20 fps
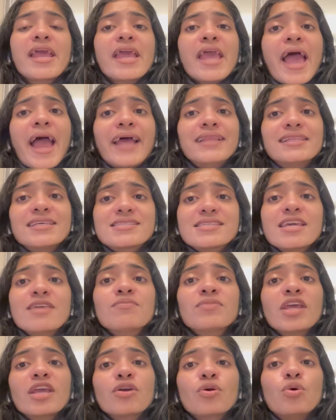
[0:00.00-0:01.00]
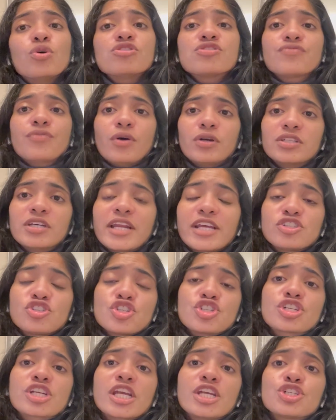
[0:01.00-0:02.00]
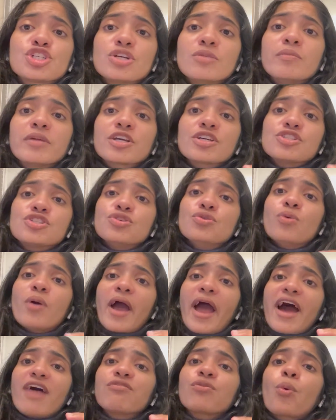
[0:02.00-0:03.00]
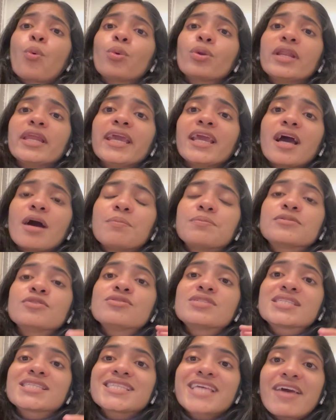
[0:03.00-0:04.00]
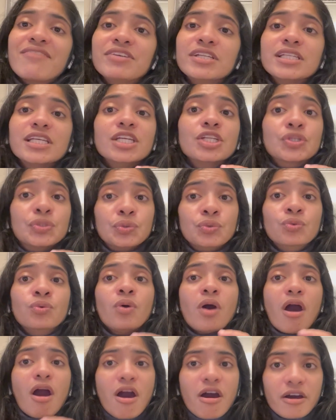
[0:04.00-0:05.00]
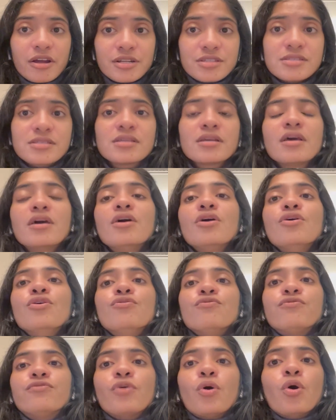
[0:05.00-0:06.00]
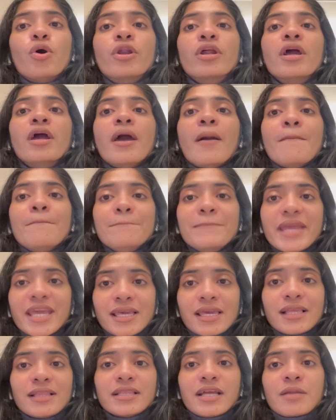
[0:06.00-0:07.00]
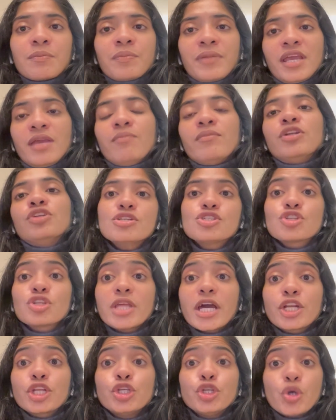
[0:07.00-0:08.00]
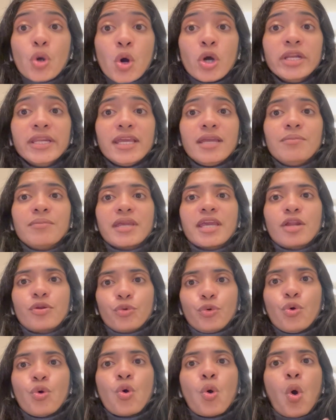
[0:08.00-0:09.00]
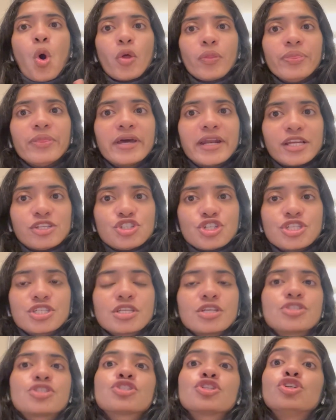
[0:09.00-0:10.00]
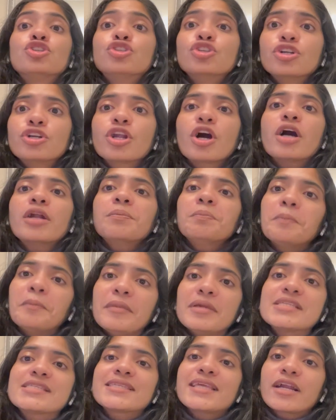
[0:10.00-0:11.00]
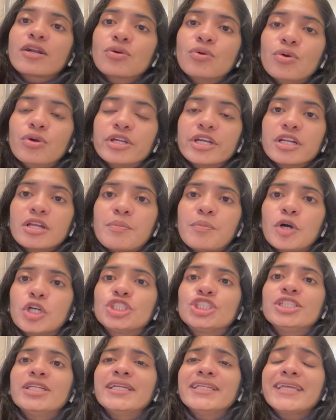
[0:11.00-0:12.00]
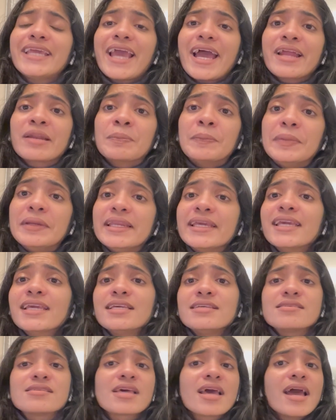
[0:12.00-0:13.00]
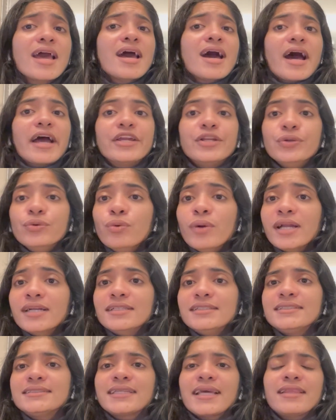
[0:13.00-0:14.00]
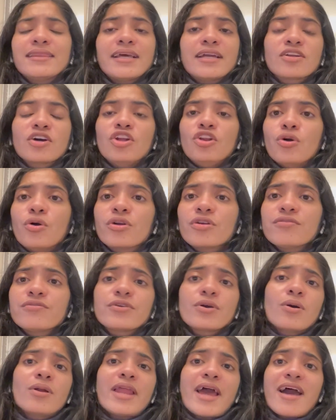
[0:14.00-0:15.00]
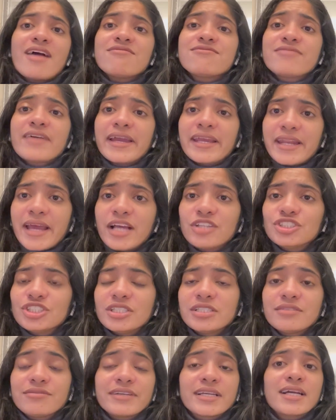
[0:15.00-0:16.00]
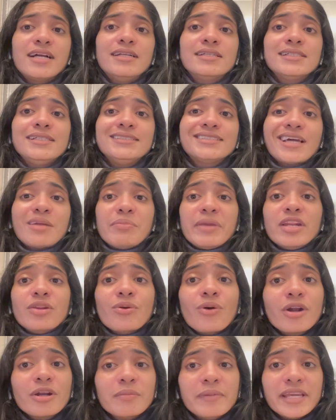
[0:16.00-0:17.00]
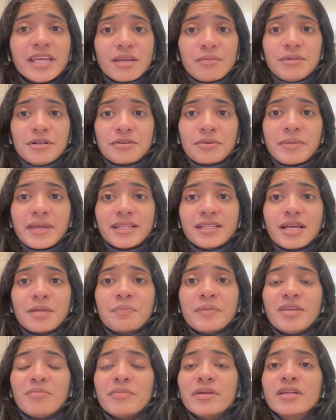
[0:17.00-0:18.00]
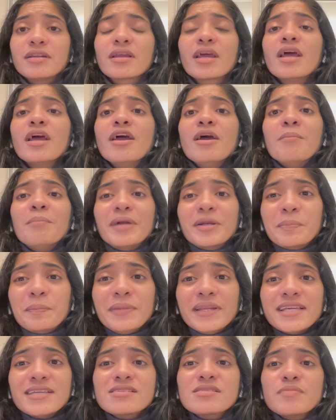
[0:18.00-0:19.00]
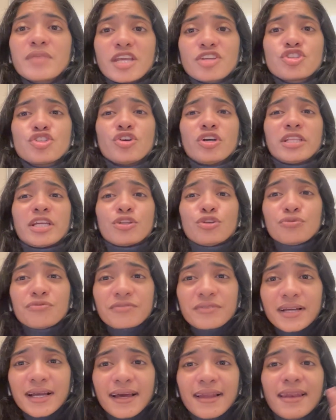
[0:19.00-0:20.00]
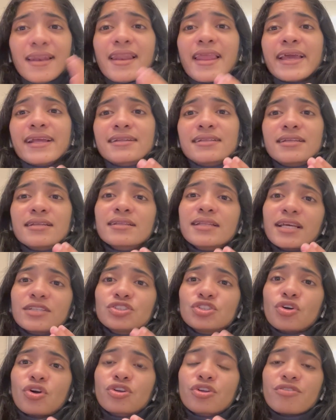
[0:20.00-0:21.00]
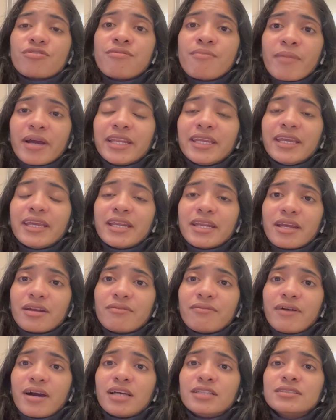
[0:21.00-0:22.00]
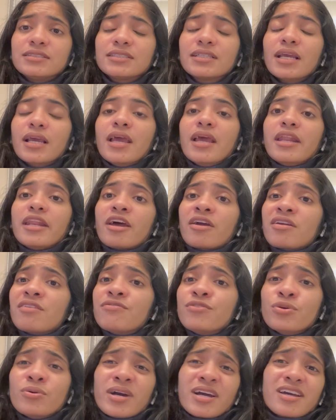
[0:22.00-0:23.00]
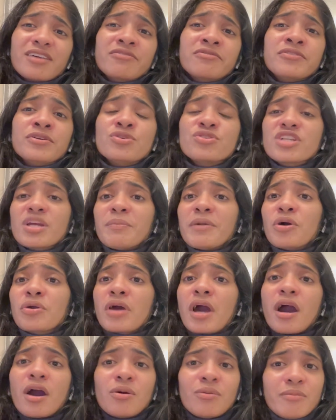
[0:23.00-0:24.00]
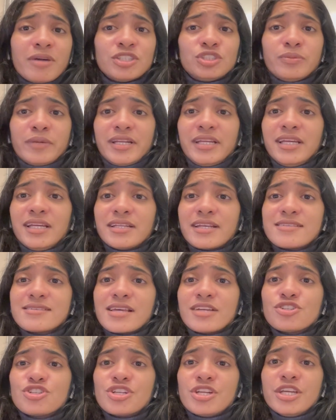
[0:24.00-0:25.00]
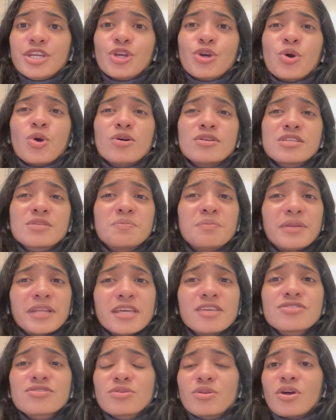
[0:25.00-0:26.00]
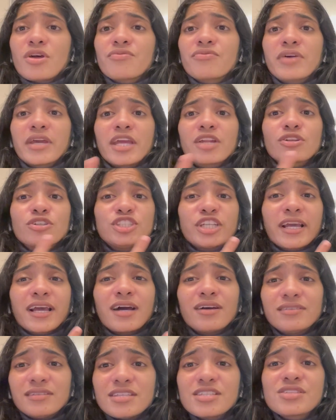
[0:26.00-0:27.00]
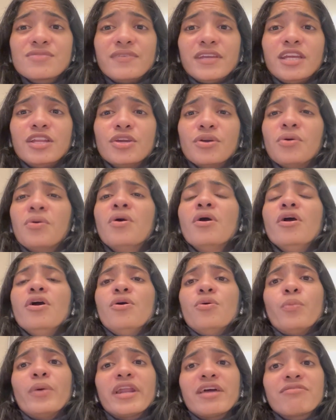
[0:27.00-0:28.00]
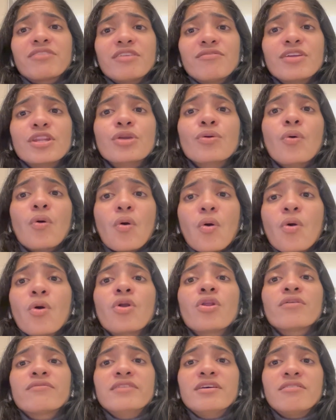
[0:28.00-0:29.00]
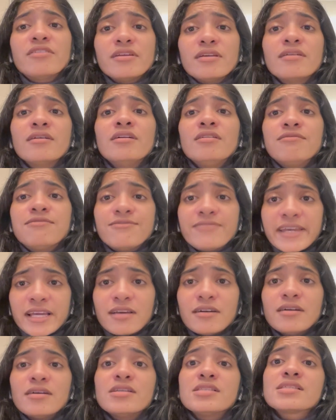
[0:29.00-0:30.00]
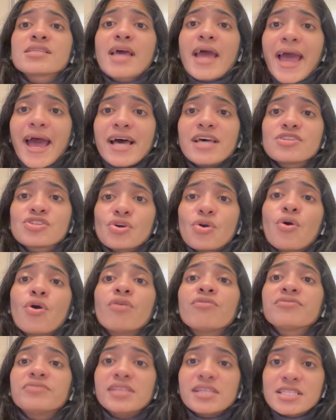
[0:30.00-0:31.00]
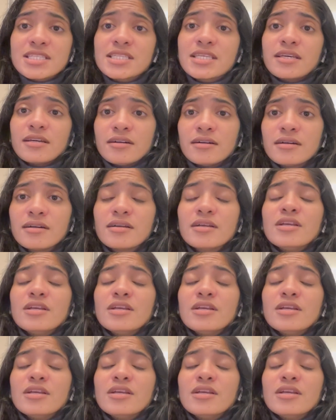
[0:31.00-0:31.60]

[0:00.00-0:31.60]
And the same thing goes for the registration, because you have only up to 72 hours for making that payment so that your name can go on the register. So do not miss that golden opportunity. And please, I do understand that a lot of y'all have financial difficulties and may not be able to make that payment, but please make sure that you've collected that sort of money in advance. Now, if you are confused about how much money it essentially costs, please do not forget to check out this video where I've given you all of the real figures as of this year.